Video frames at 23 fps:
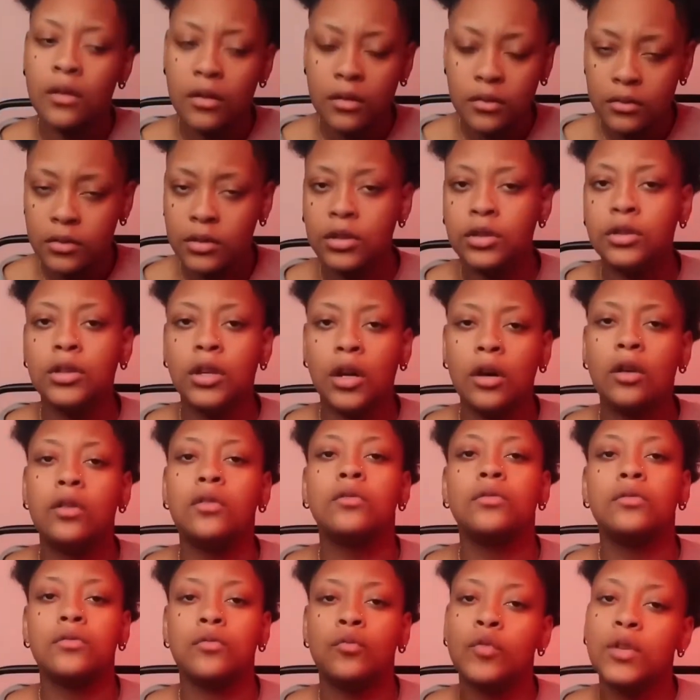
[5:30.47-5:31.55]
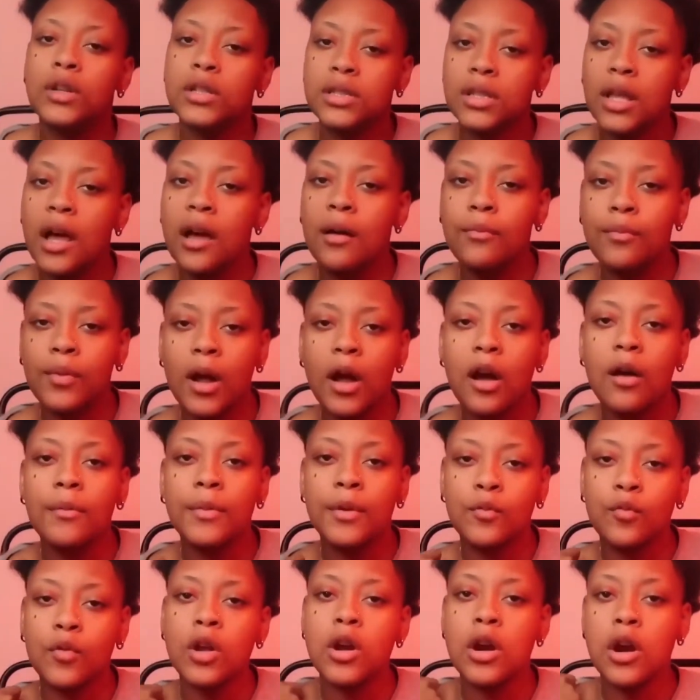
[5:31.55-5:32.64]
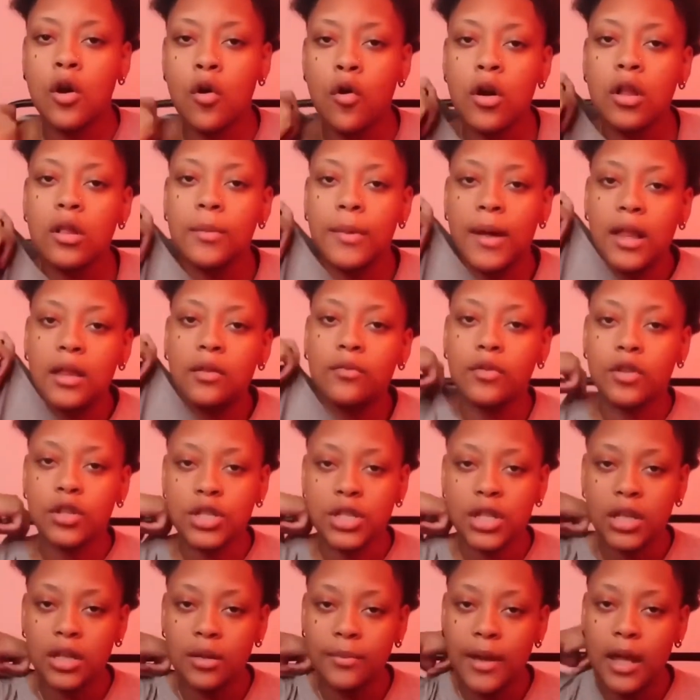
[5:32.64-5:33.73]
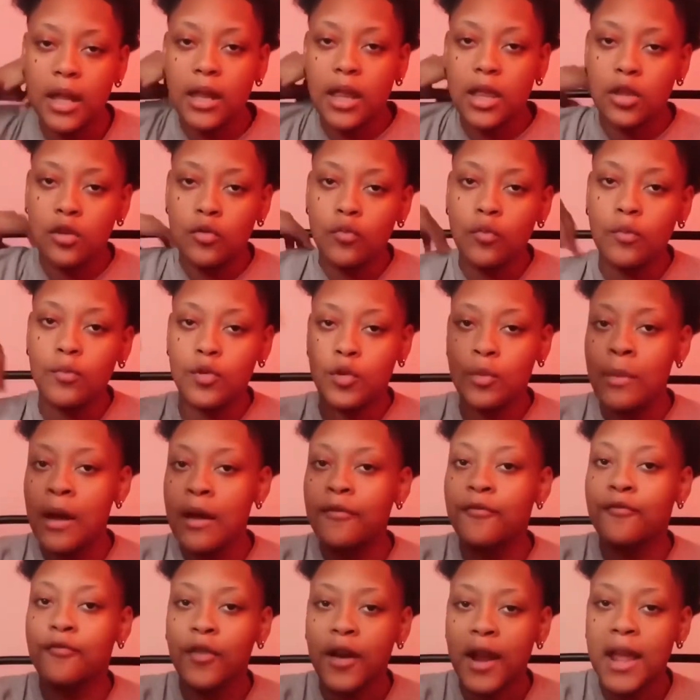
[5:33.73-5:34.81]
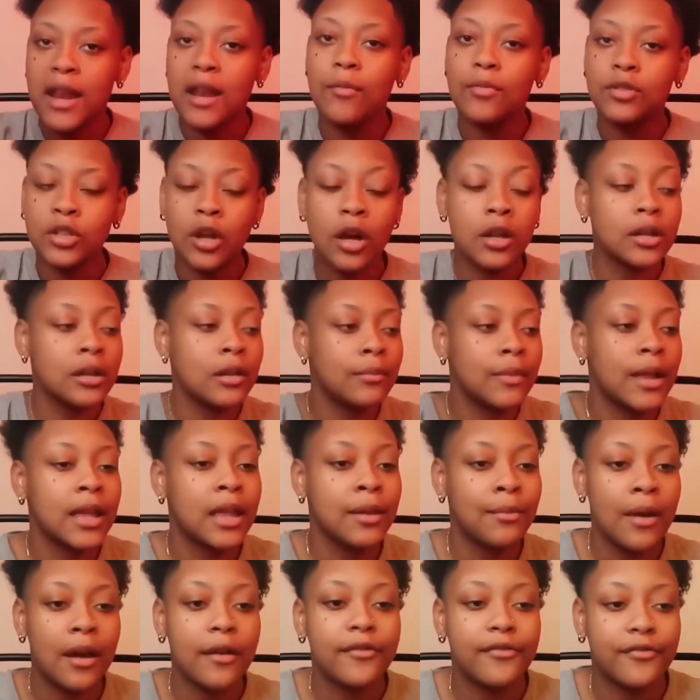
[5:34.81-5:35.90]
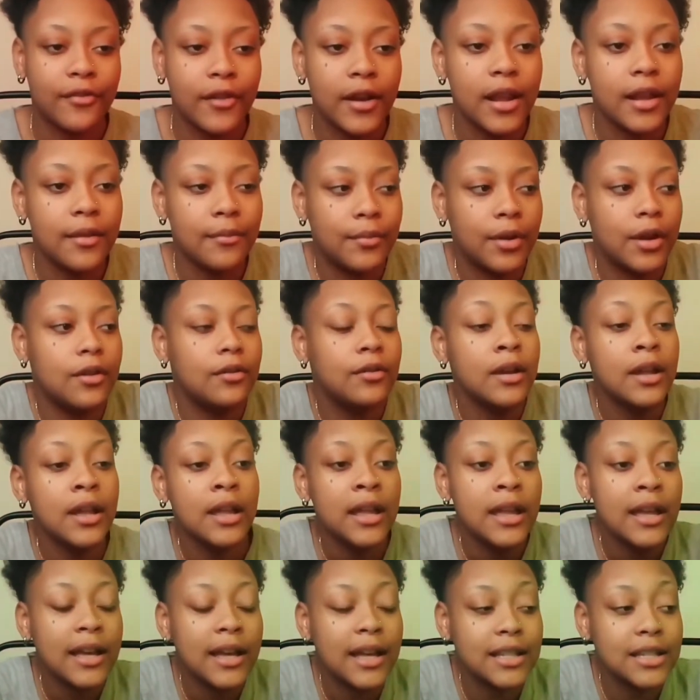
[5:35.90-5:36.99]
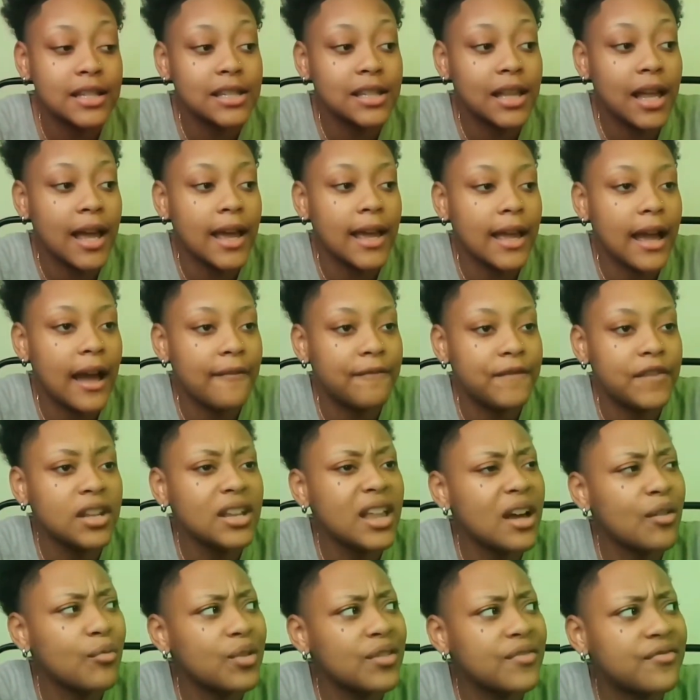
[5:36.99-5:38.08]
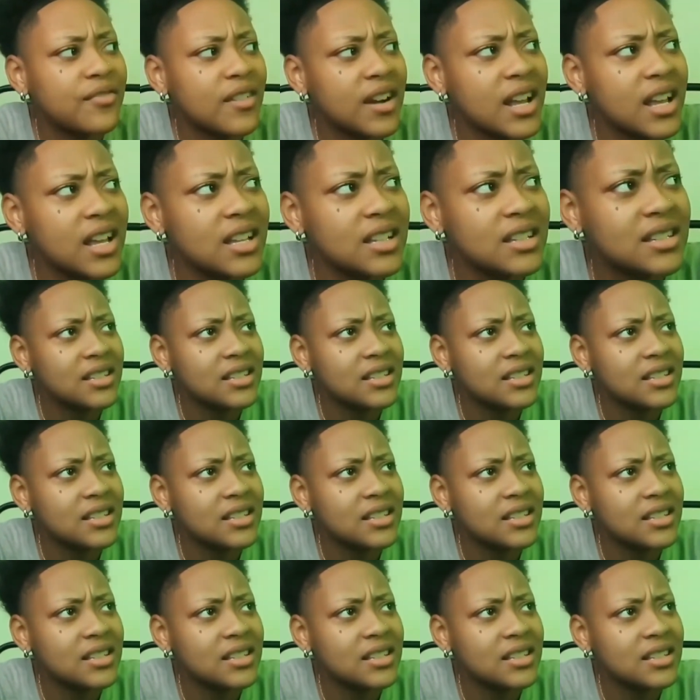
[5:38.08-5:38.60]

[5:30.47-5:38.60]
you know, what's up, bro? I'm gonna be real cool about it, real chill about it. Like, you my friend. I'm gonna talk to him like you my friend, bro. Cause it's like, I feel like we friends.